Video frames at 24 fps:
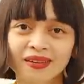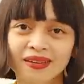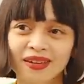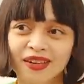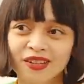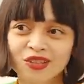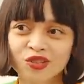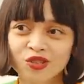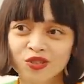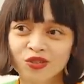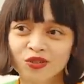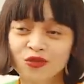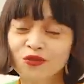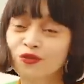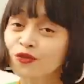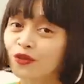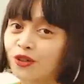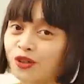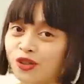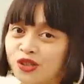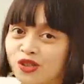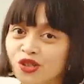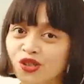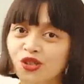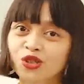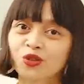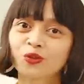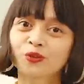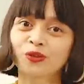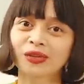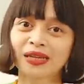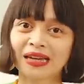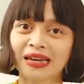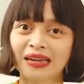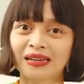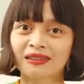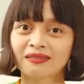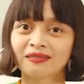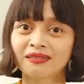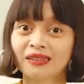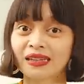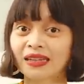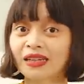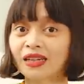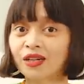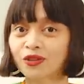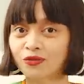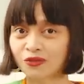extra furniture we had
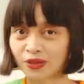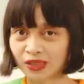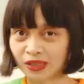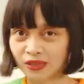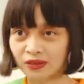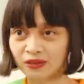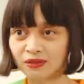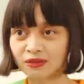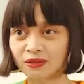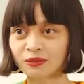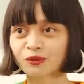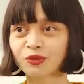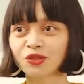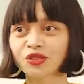laying around.